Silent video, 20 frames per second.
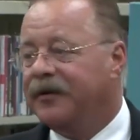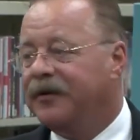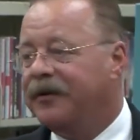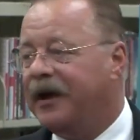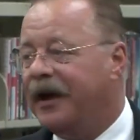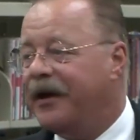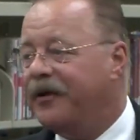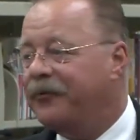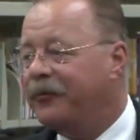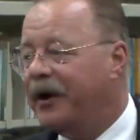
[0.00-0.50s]

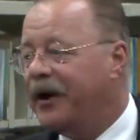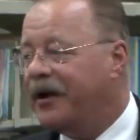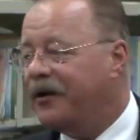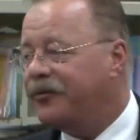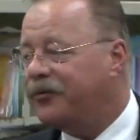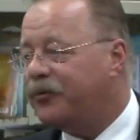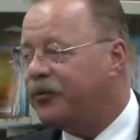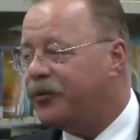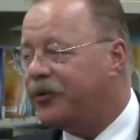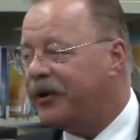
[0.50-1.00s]
gateway
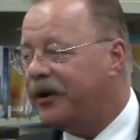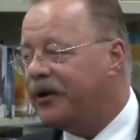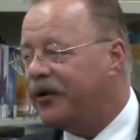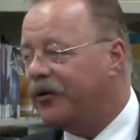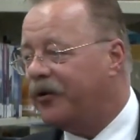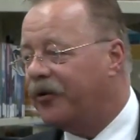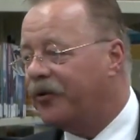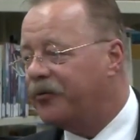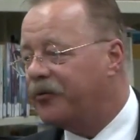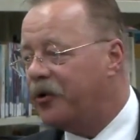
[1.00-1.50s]
to
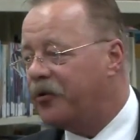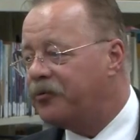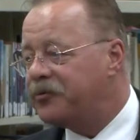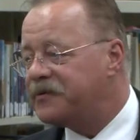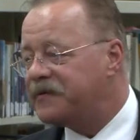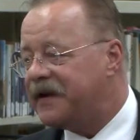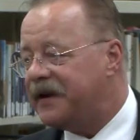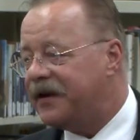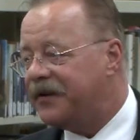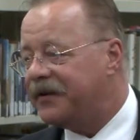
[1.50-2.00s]
Theodore
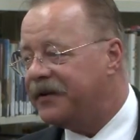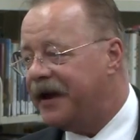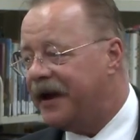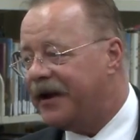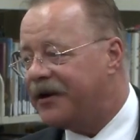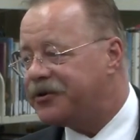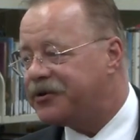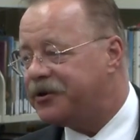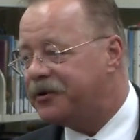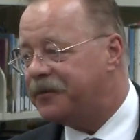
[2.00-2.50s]
Roosevelt
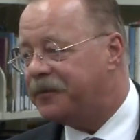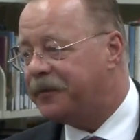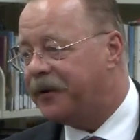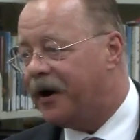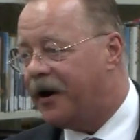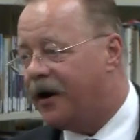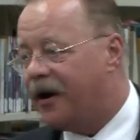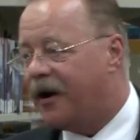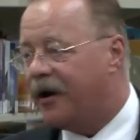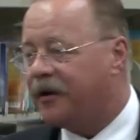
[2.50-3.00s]
National
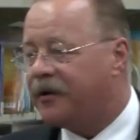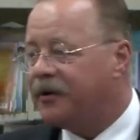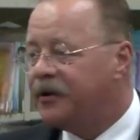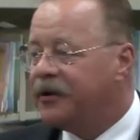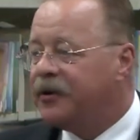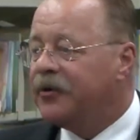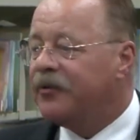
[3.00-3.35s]
Park,